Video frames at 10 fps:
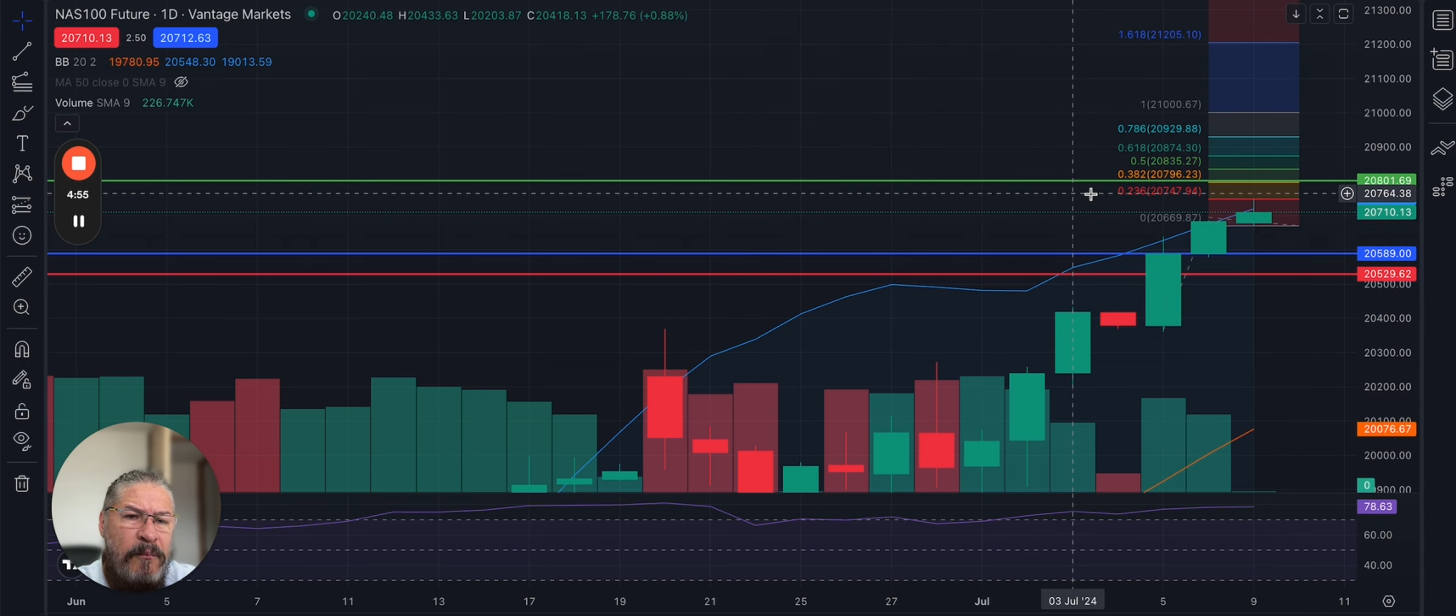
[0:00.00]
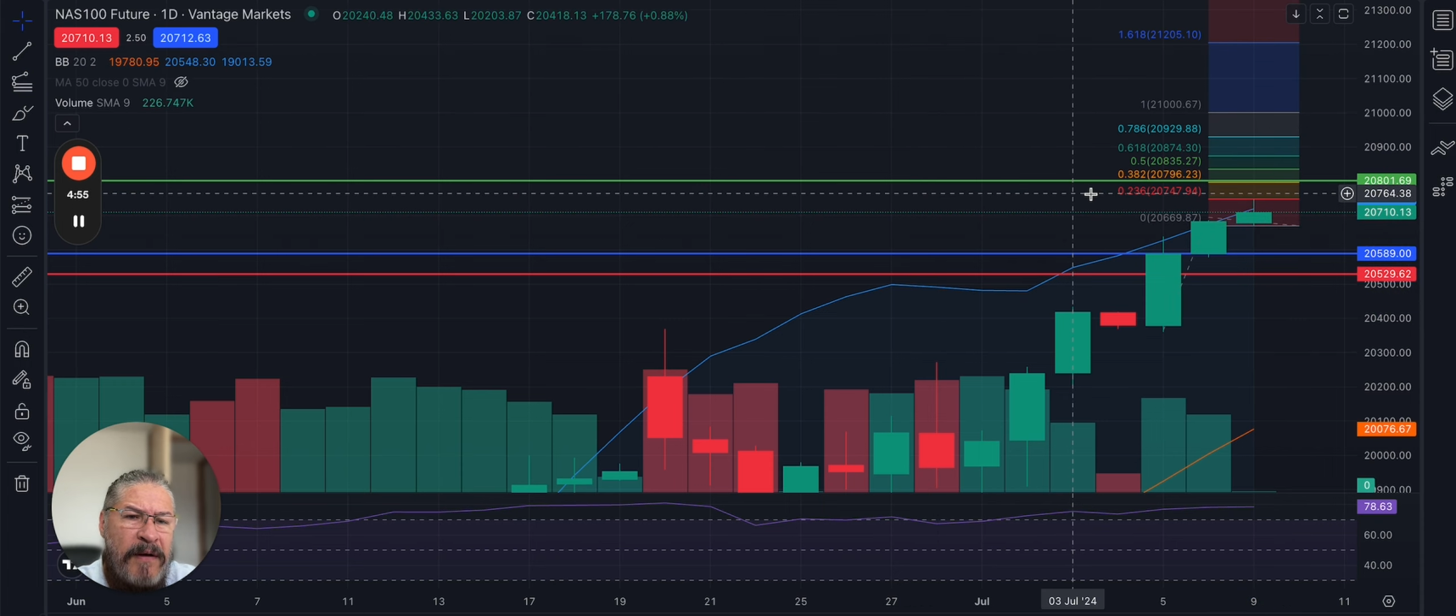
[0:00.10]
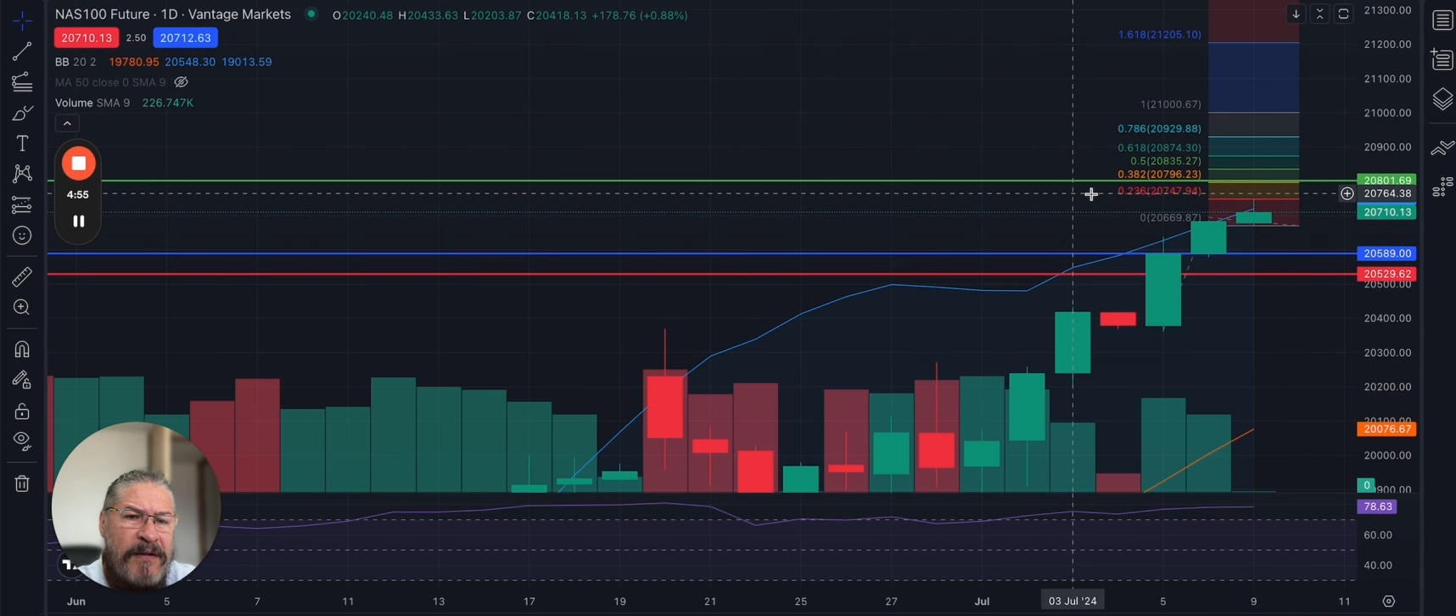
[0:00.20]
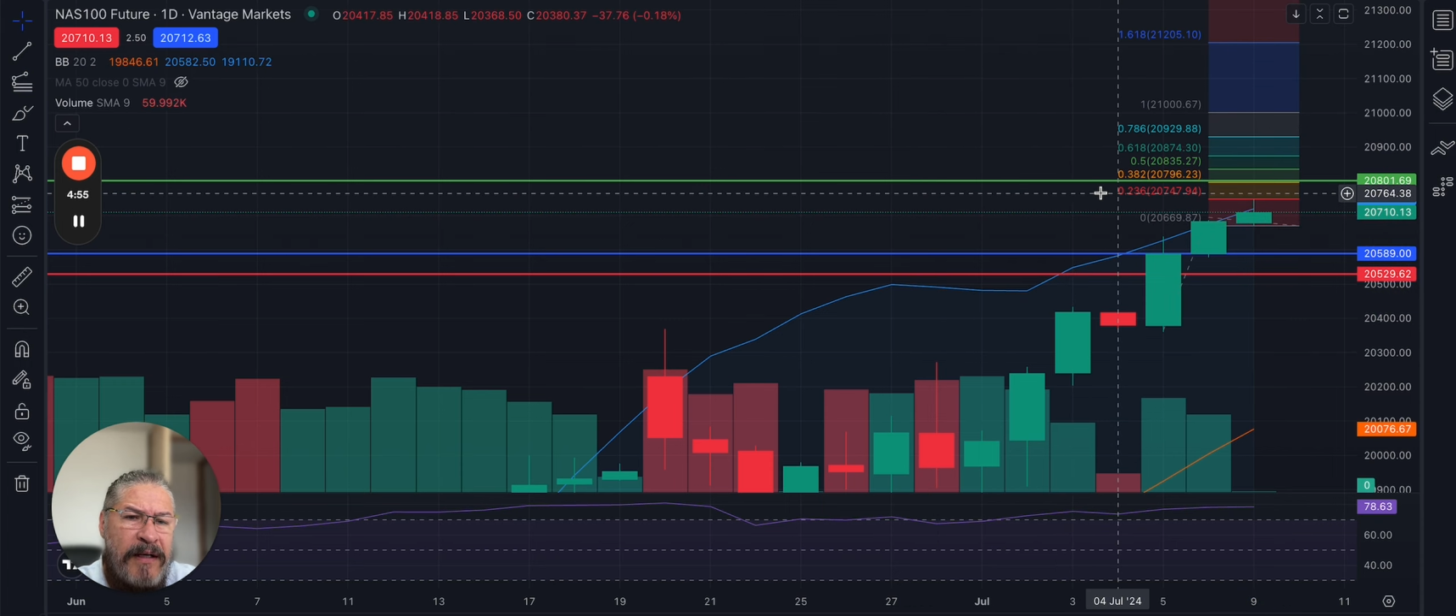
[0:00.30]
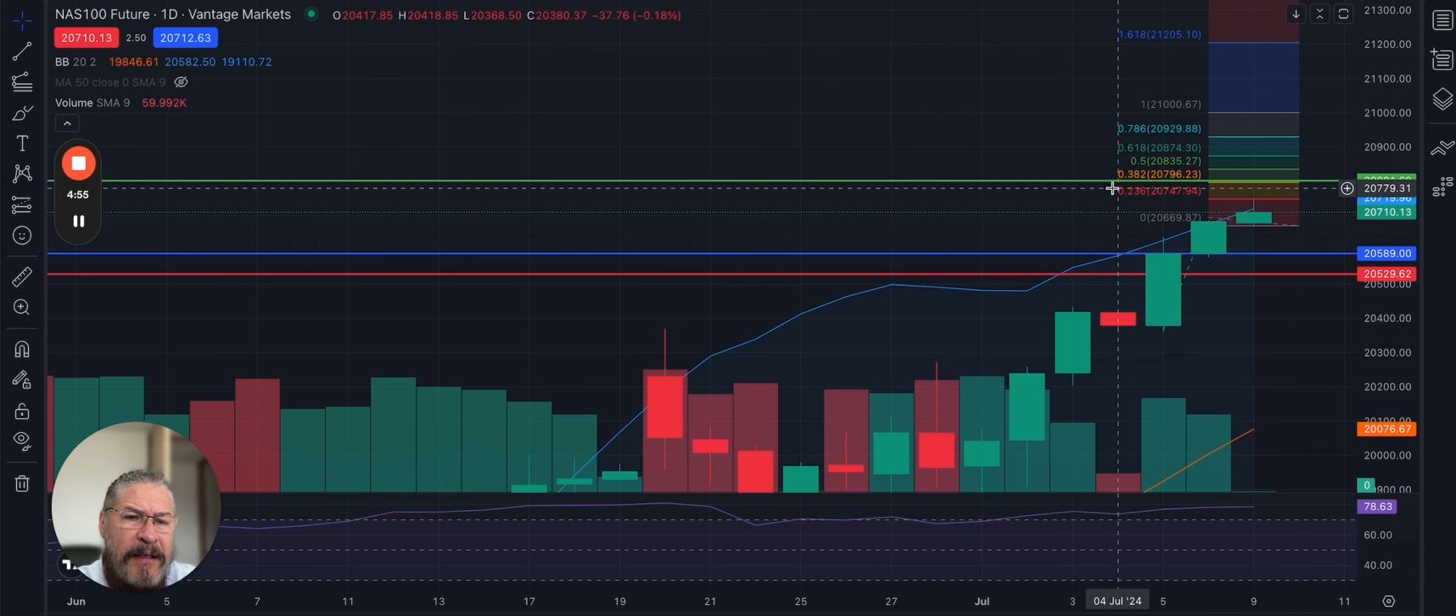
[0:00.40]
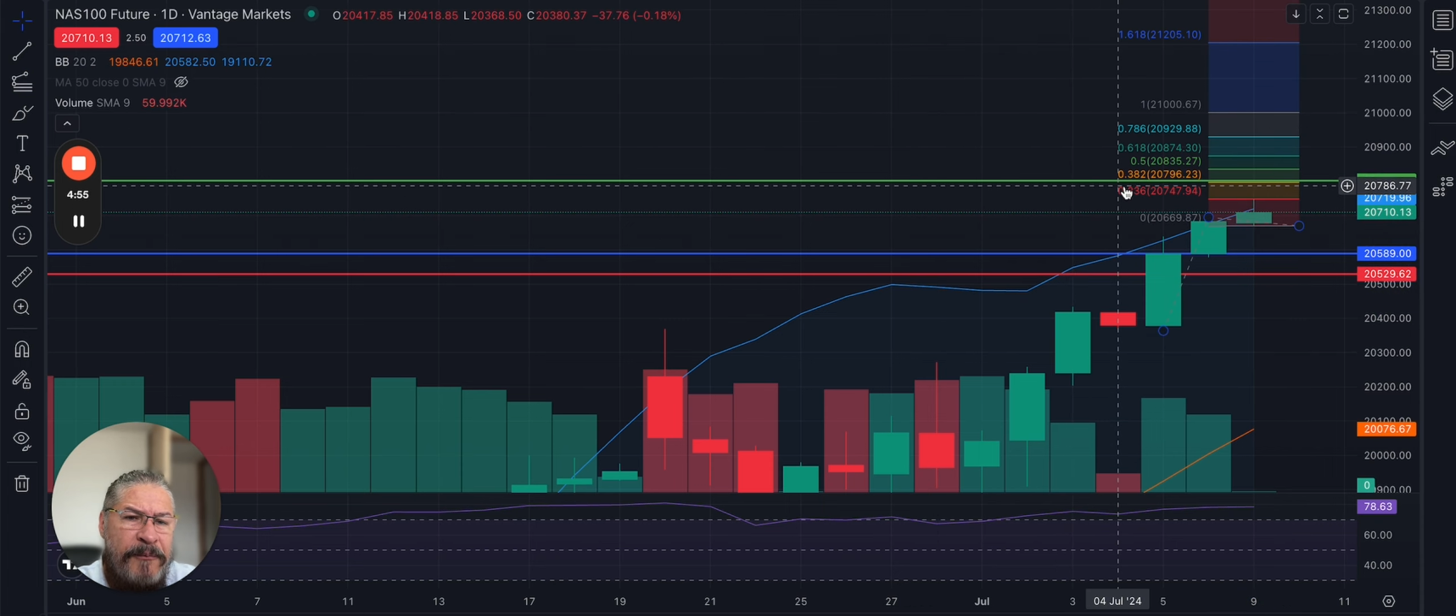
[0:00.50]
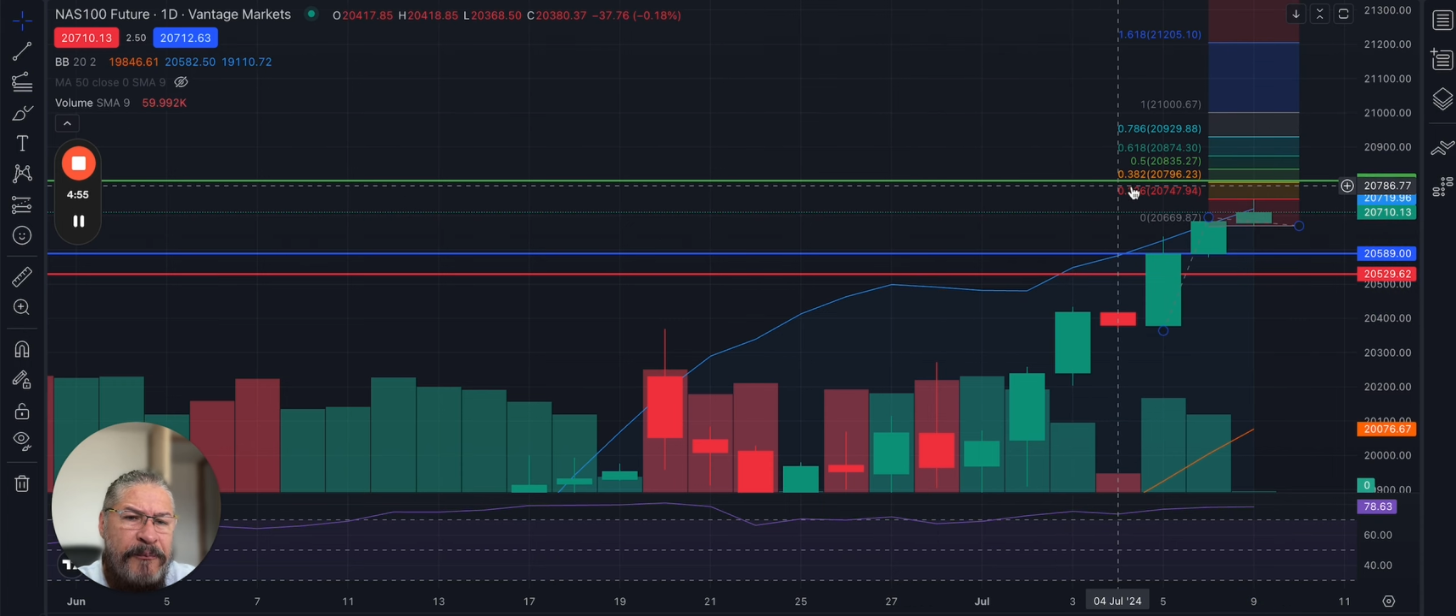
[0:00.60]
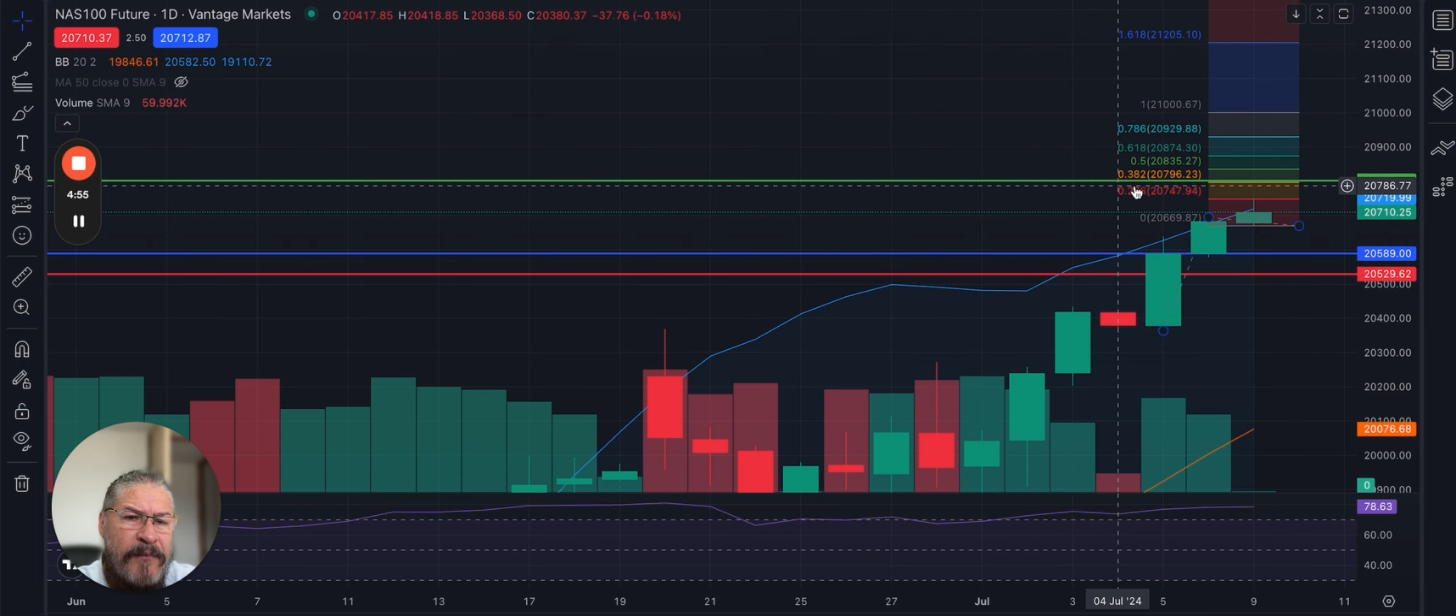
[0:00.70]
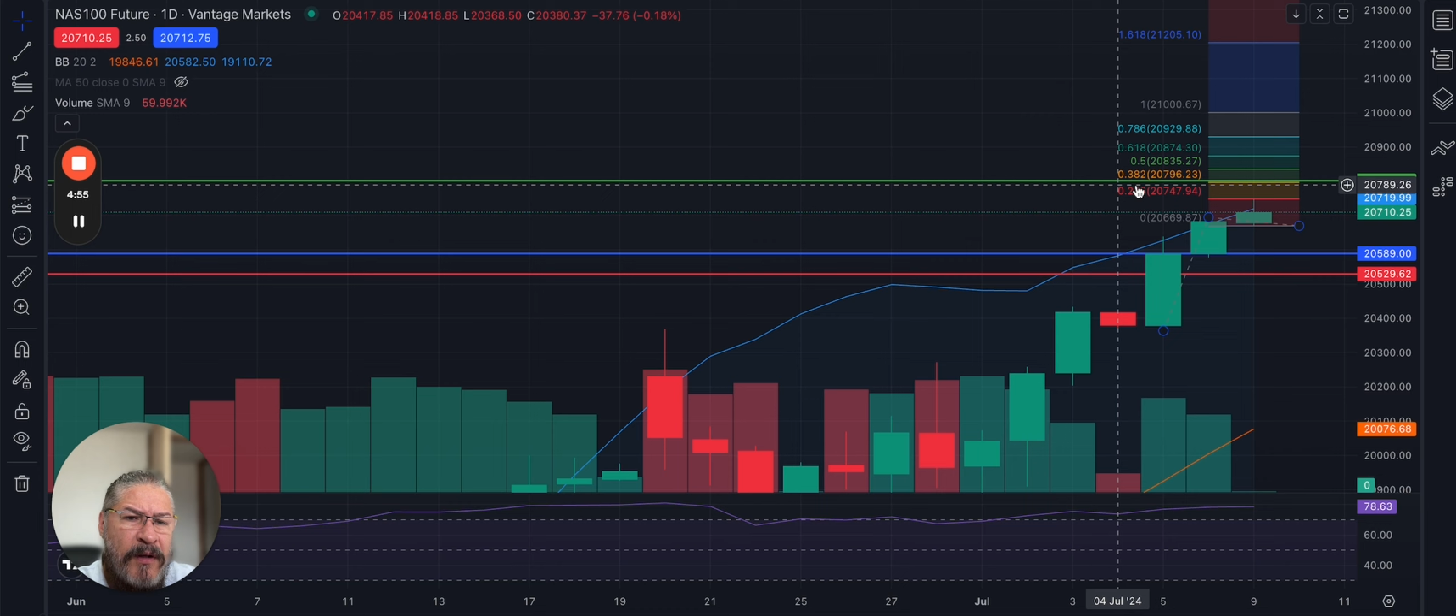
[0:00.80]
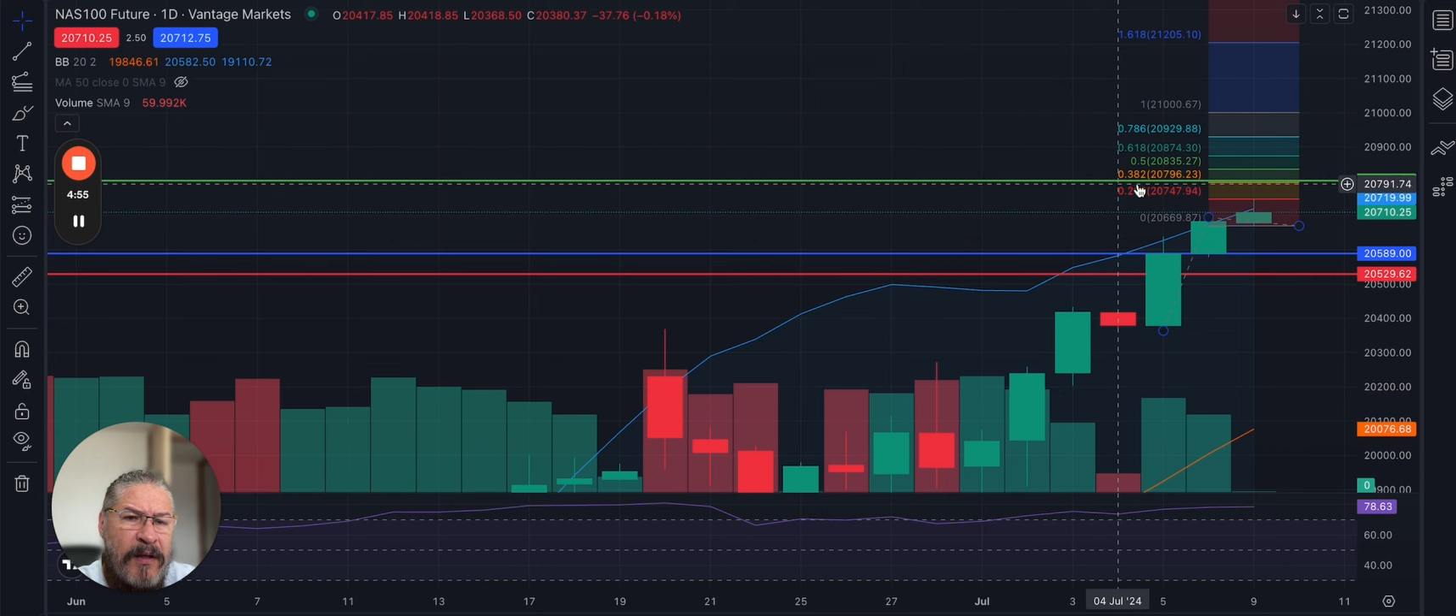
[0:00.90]

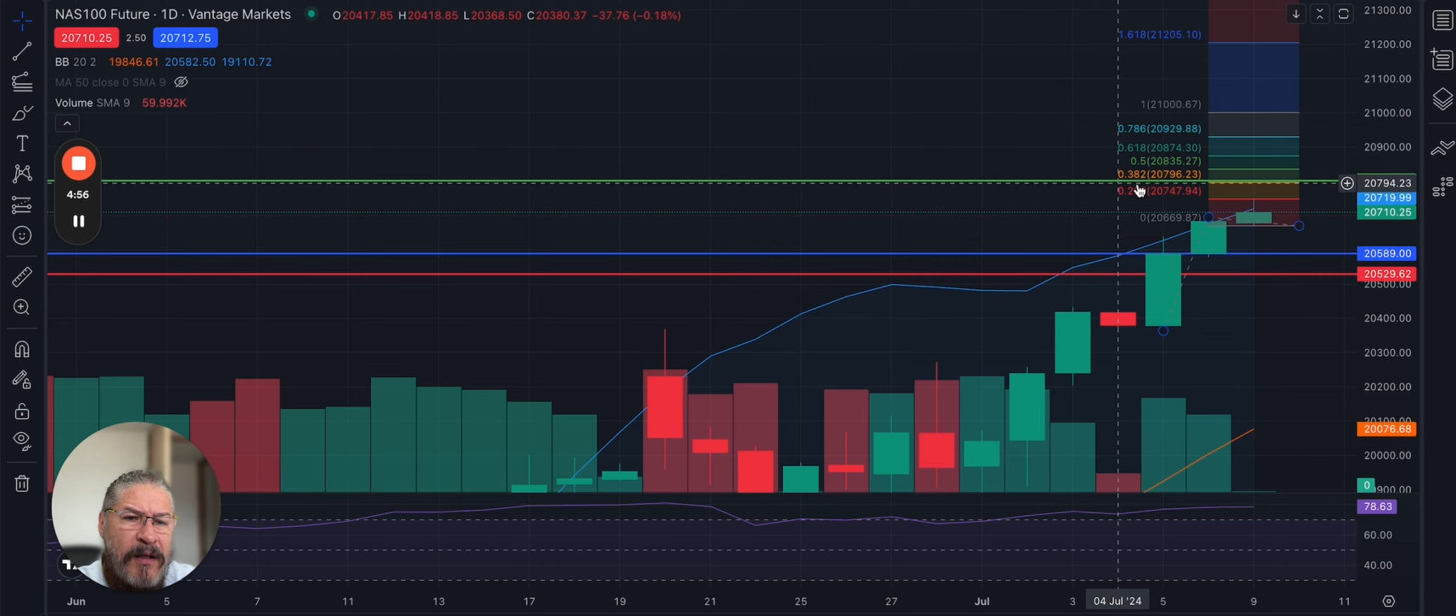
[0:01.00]
basically,